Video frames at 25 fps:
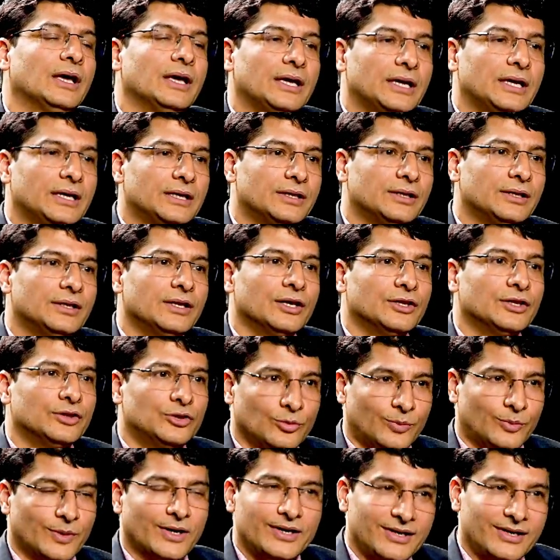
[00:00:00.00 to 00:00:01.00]
In
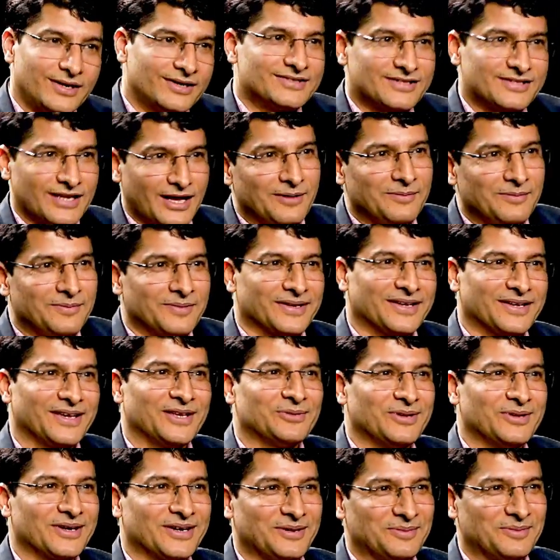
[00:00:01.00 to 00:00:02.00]
Dubai itself, again,
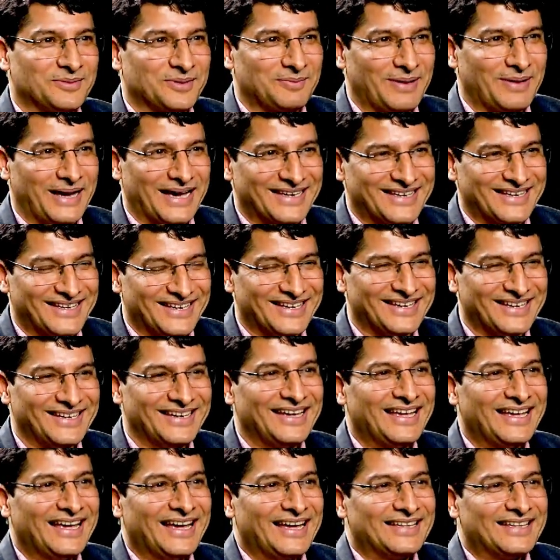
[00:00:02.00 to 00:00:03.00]
we're coming back here,
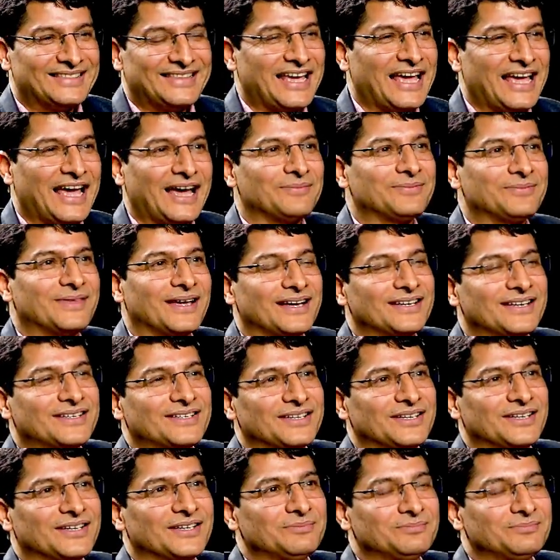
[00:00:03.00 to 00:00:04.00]
they have that
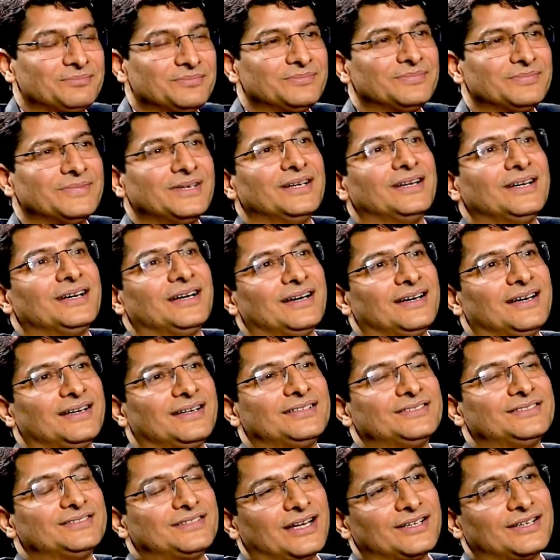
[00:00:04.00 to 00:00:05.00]

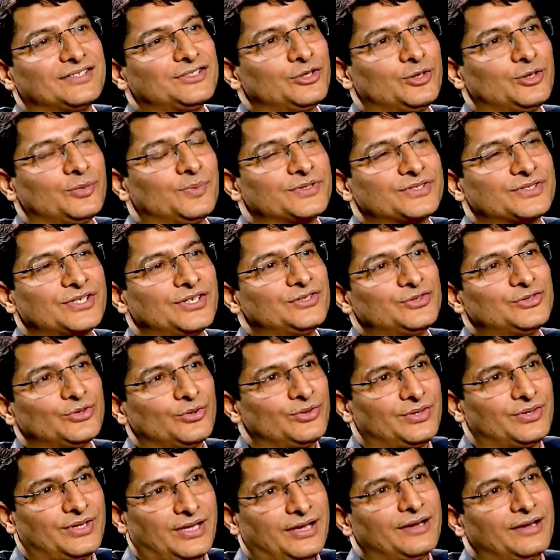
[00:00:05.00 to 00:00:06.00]
0%
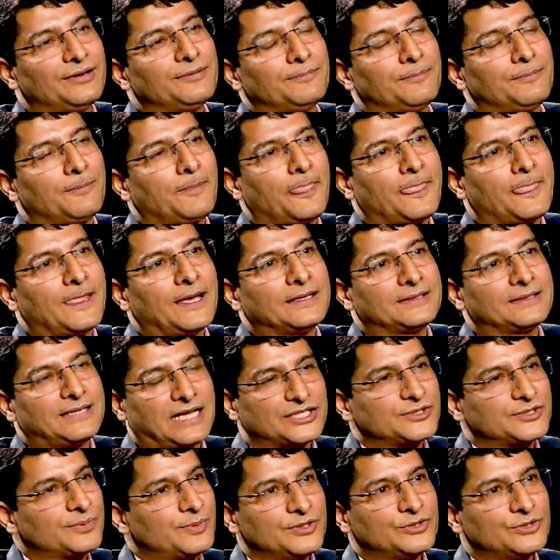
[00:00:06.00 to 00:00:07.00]
zone there,
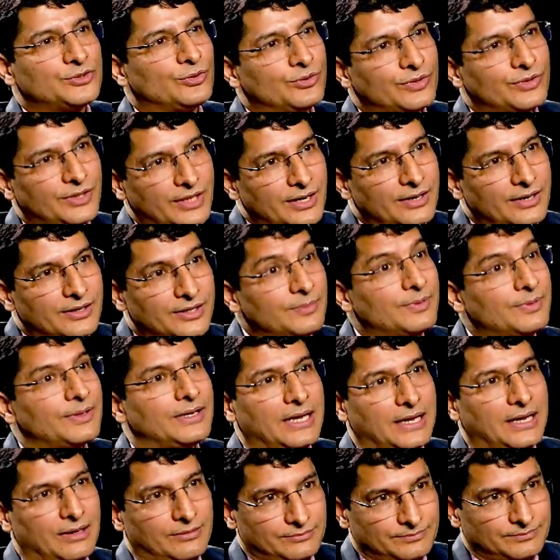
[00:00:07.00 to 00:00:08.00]
tax-free zone there, even
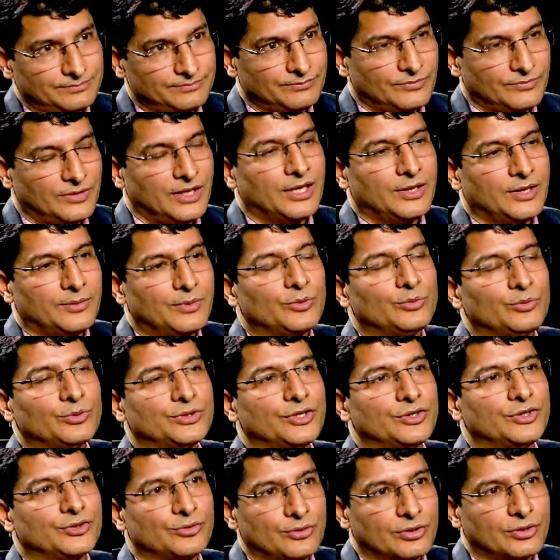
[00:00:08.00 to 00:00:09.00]
now. Even with
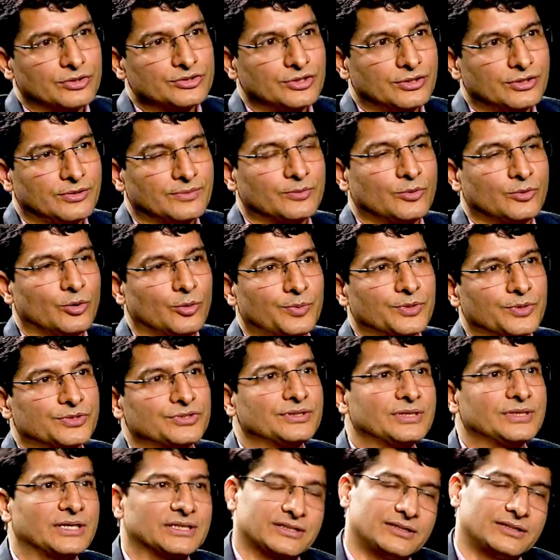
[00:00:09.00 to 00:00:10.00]
the introduction of
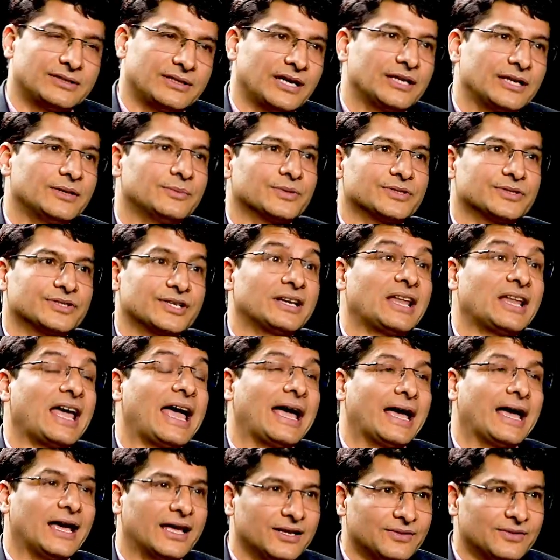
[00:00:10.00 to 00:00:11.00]
corporation tax at 9%
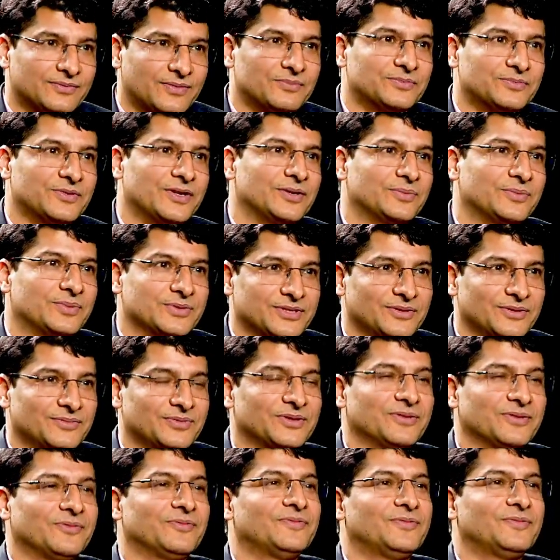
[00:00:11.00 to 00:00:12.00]
and 15% for
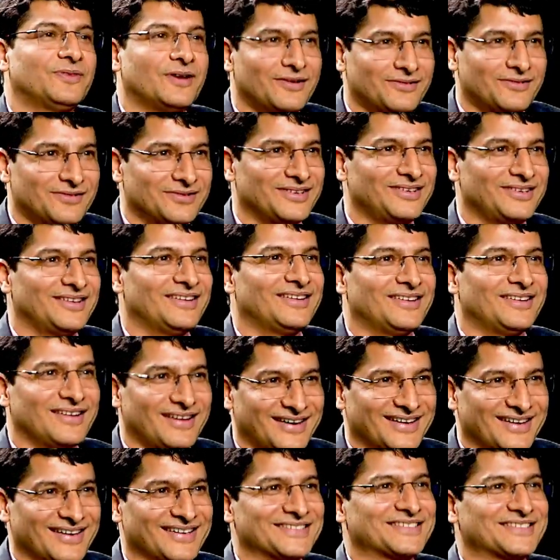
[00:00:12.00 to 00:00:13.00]
the very
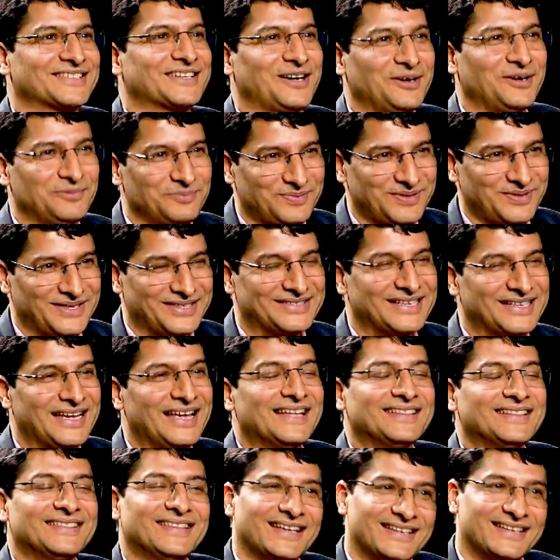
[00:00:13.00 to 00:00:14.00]
large companies,
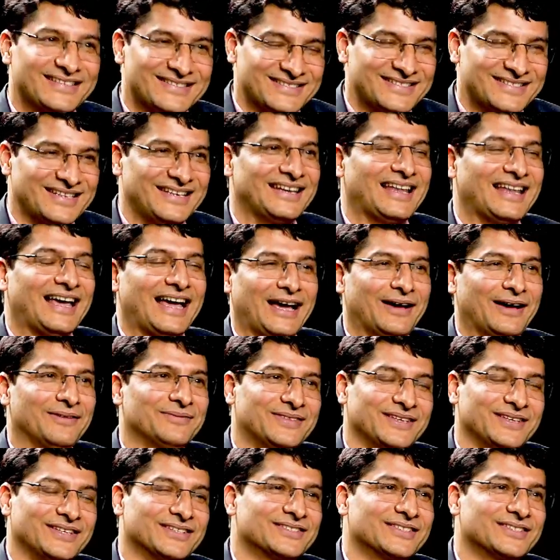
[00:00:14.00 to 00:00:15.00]
they still have
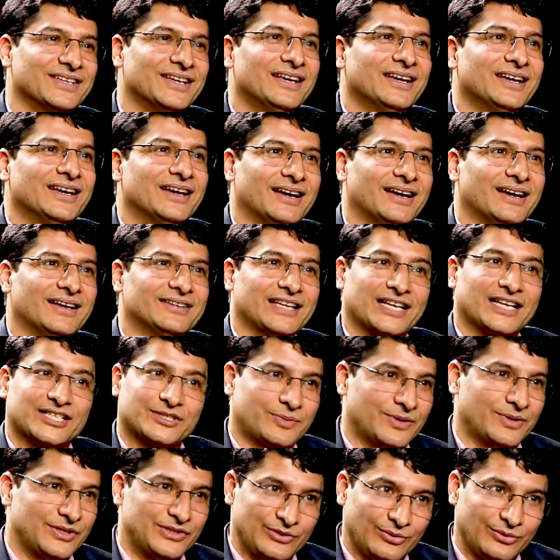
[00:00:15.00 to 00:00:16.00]
this
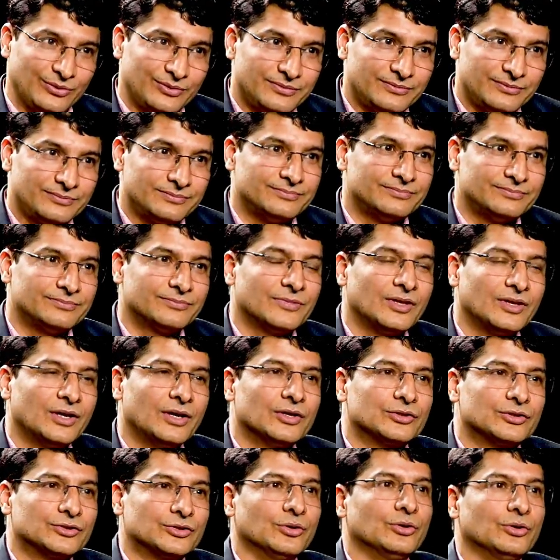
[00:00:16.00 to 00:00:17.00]
tax-free zone.
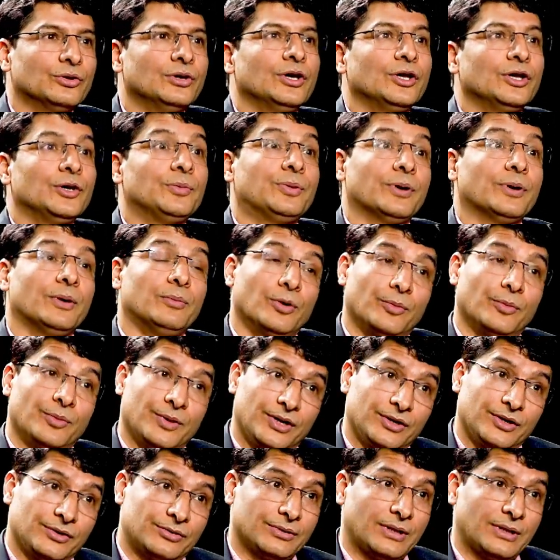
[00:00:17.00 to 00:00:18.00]
So if you're
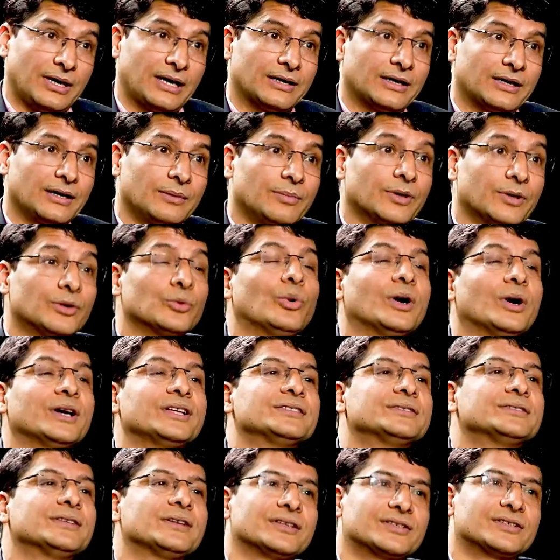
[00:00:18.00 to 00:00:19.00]
moving into that. But what
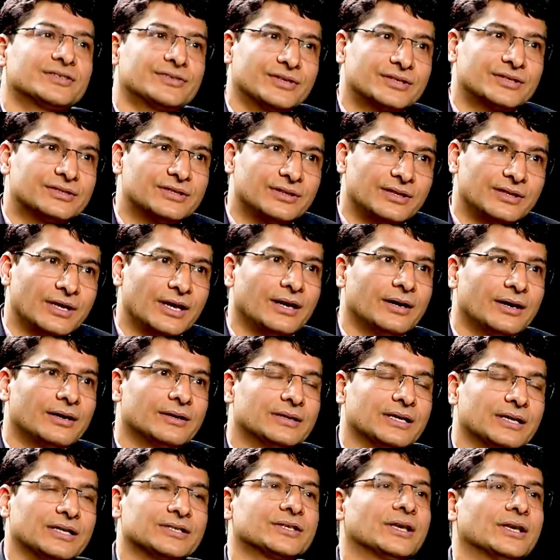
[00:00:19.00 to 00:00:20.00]
is the restriction there?
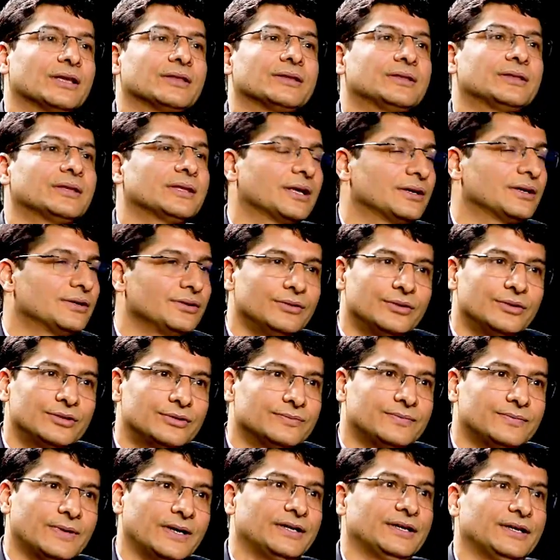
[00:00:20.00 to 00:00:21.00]
That's the other thing that you need
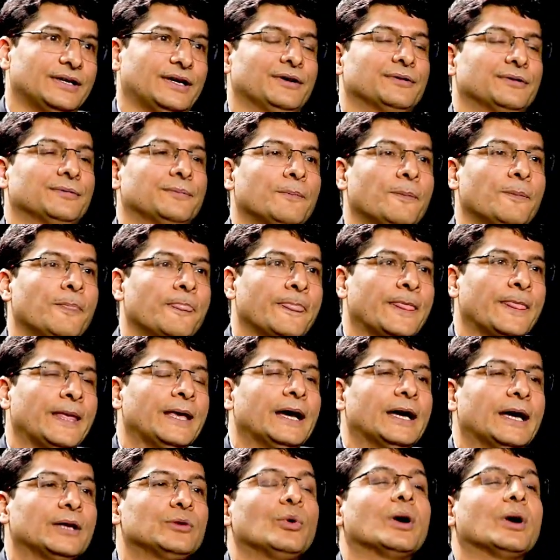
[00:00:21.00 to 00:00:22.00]
to find out.
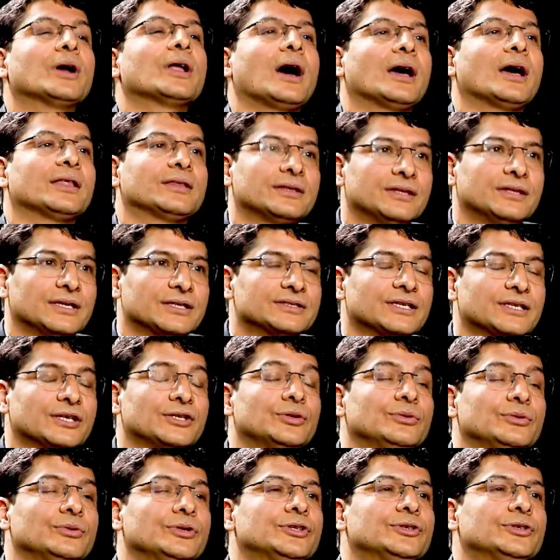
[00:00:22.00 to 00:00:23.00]
And what other things that
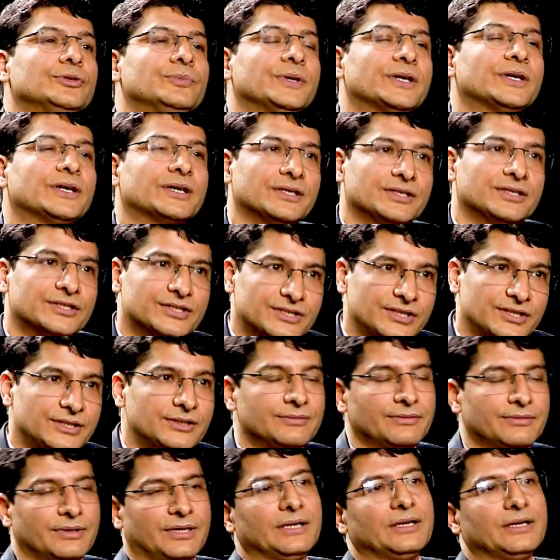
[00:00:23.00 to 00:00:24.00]
you need to be
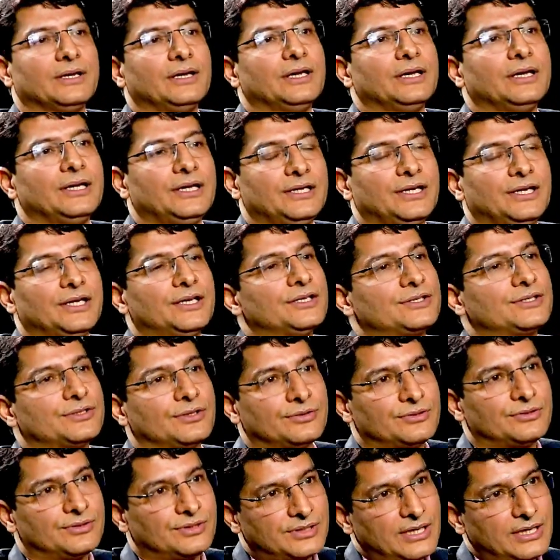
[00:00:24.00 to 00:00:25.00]
considering in
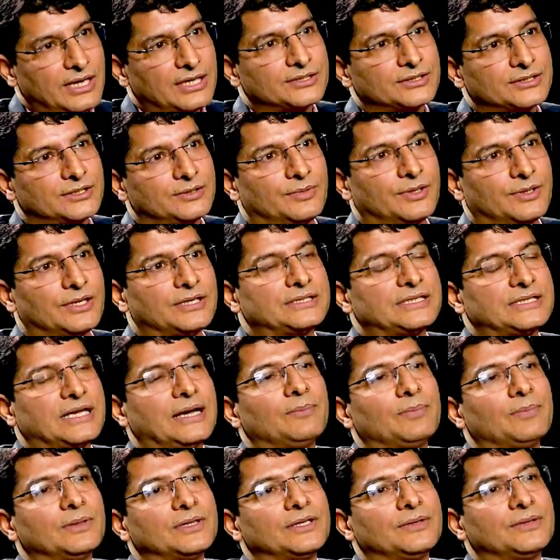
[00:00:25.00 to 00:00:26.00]
addition to the tax? For
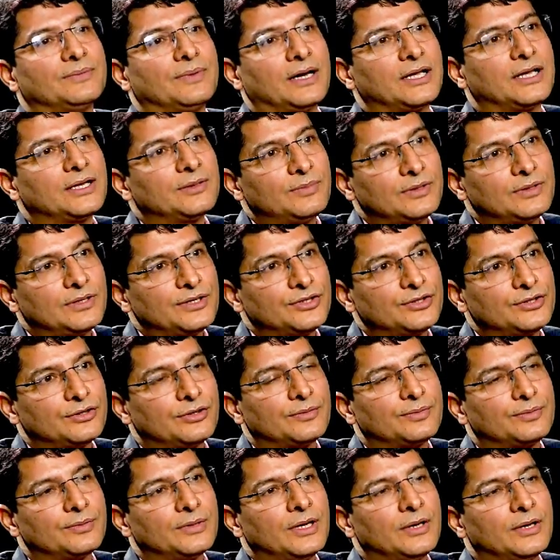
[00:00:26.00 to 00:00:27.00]
example, the availability
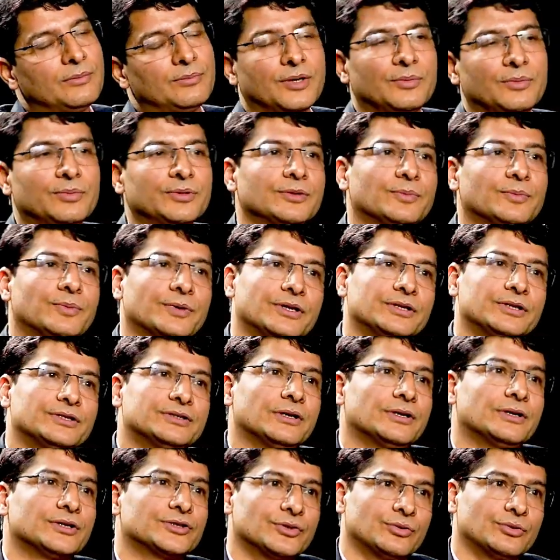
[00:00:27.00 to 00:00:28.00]
of maybe the
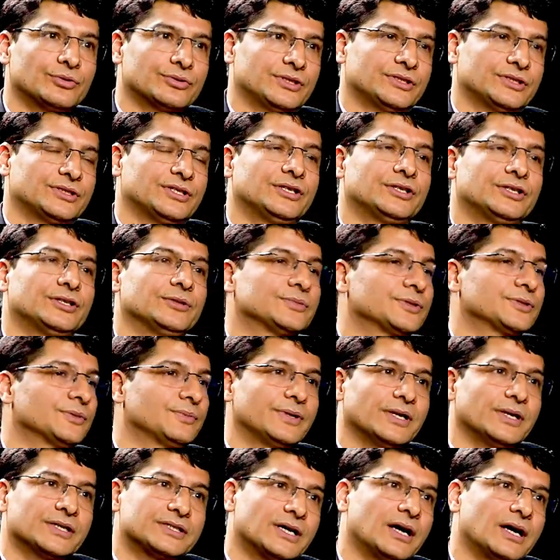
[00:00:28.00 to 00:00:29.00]
potential resources in terms of
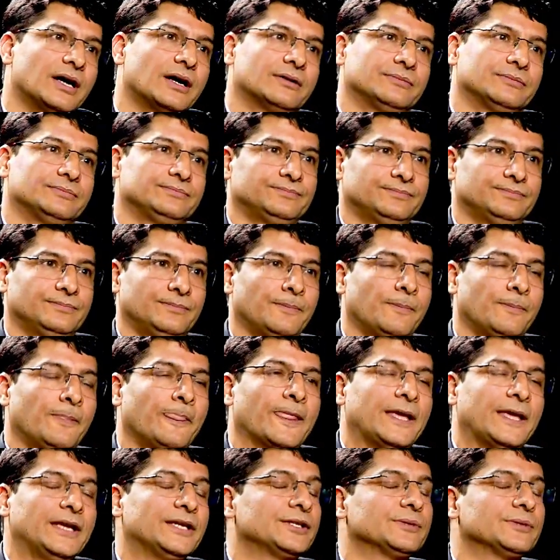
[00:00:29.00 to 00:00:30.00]
EHR,
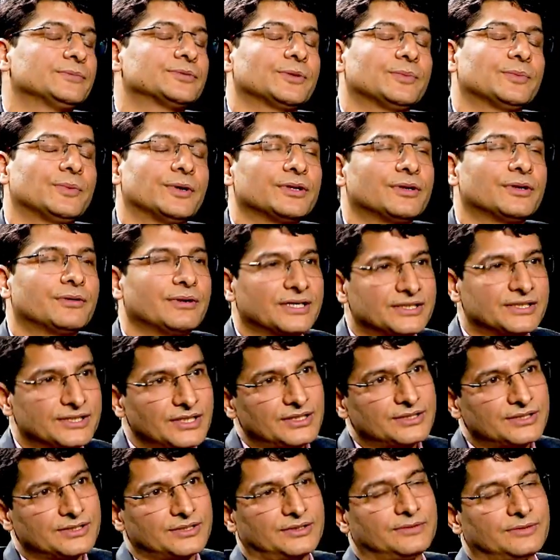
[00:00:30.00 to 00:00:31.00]
in terms of other
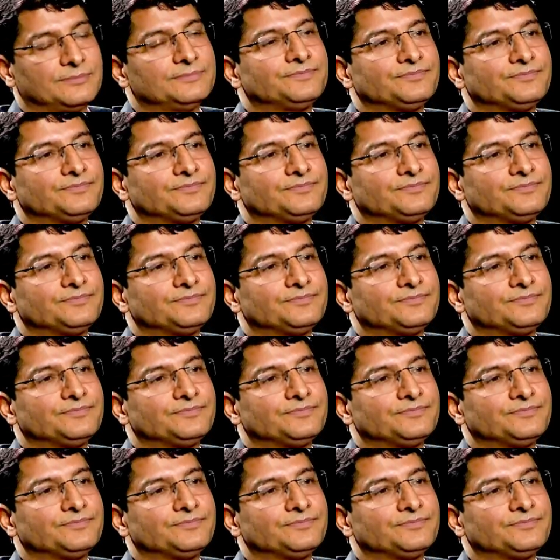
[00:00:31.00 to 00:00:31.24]
excess,